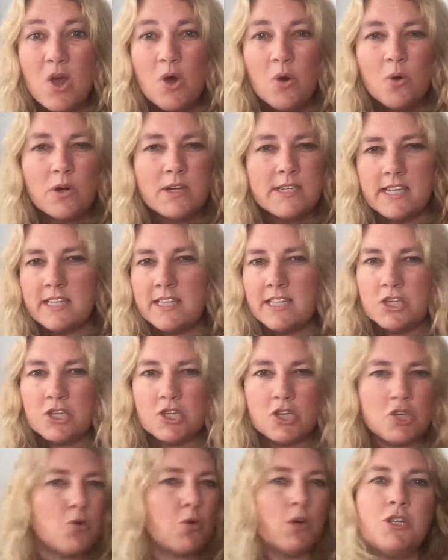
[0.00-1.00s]
Or is it the
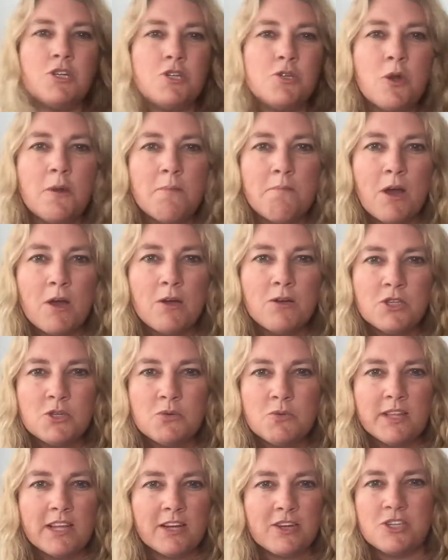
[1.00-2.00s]
short, short post
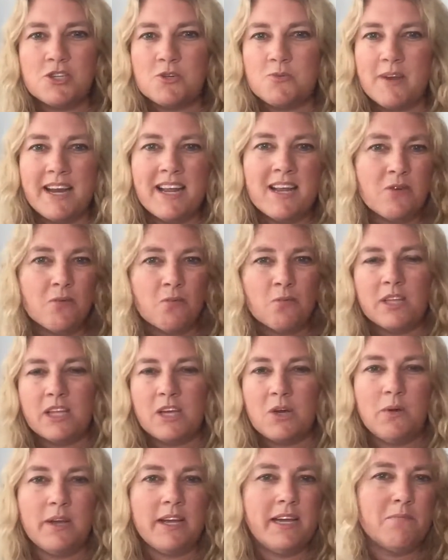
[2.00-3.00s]
where they're just reading it really
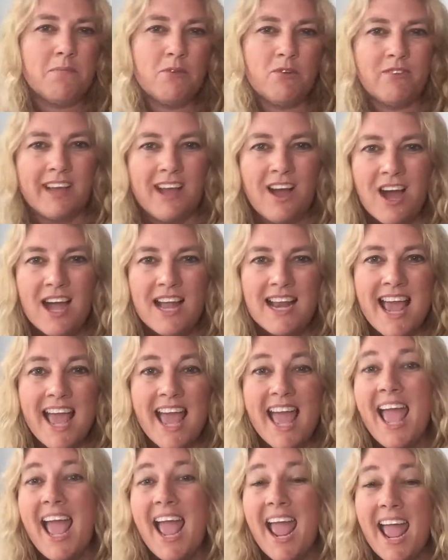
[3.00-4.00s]
quick and moving on?
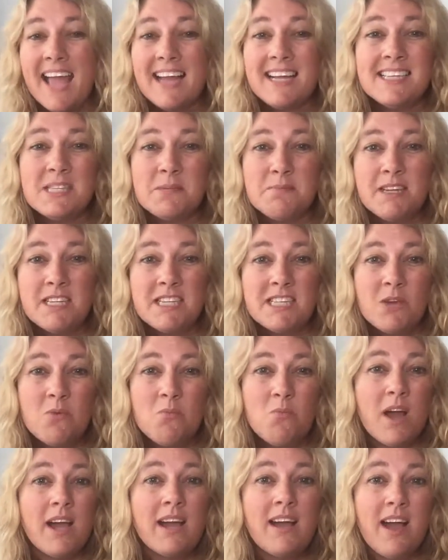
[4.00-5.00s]
And especially,
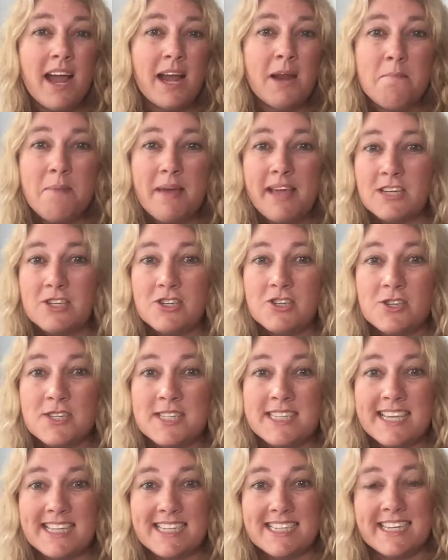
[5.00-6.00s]
what kind of pictures
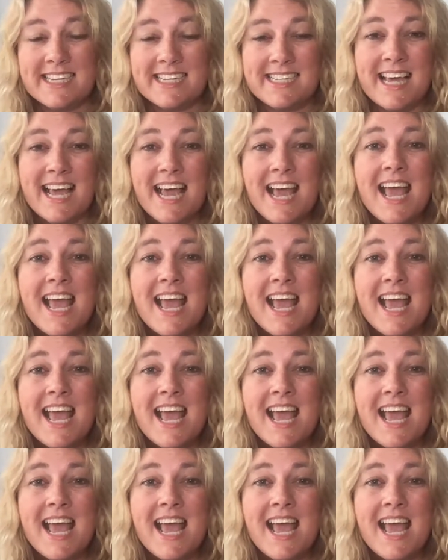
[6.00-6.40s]
is it?